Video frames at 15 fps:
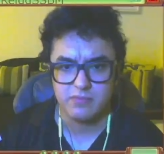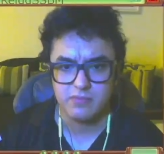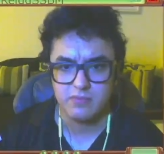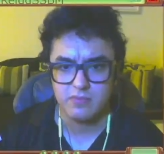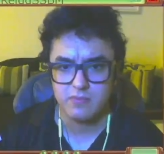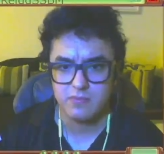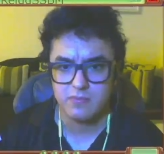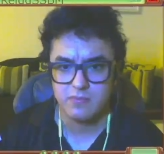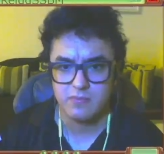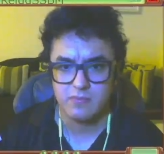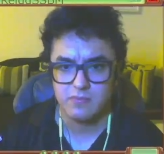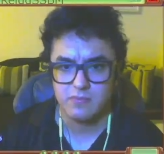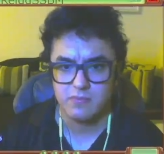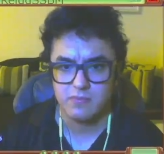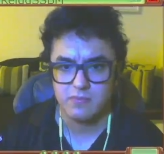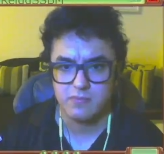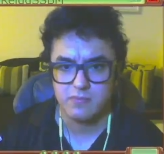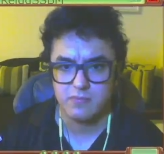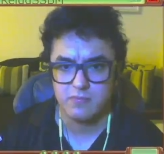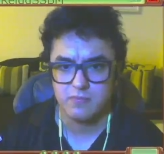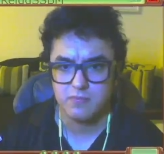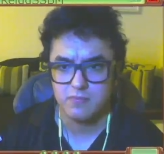
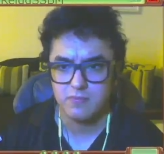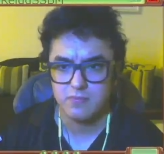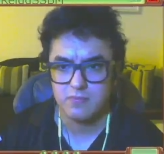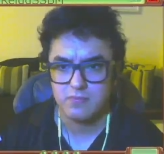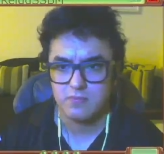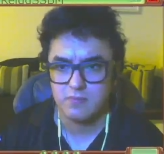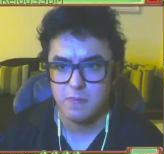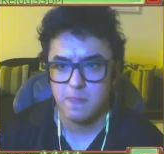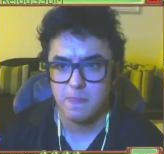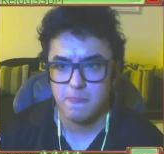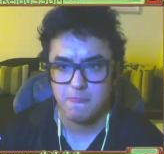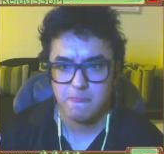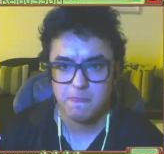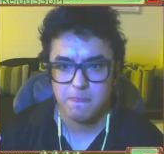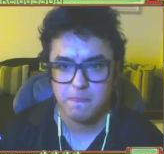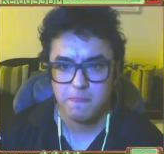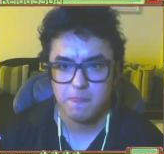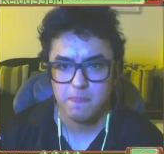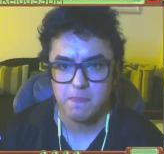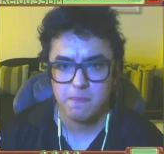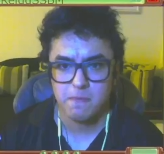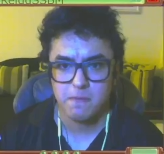
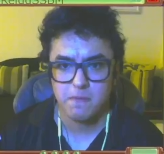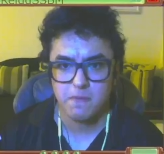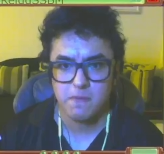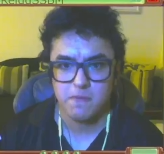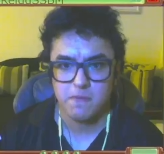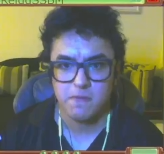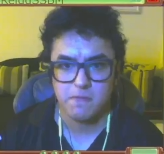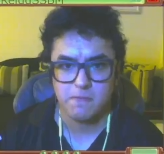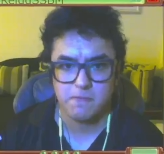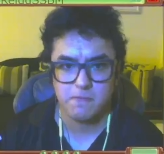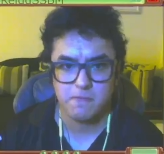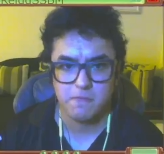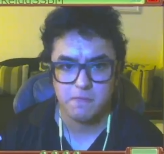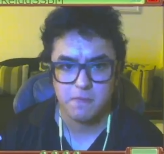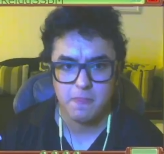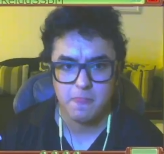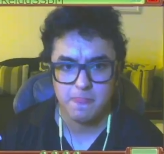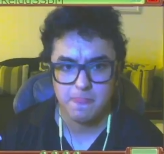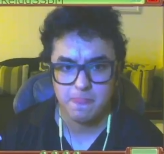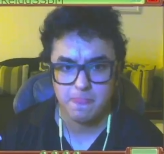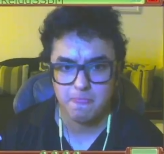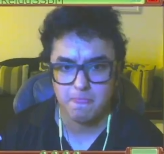
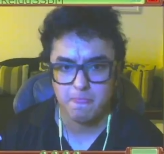No one is speaking in this clip.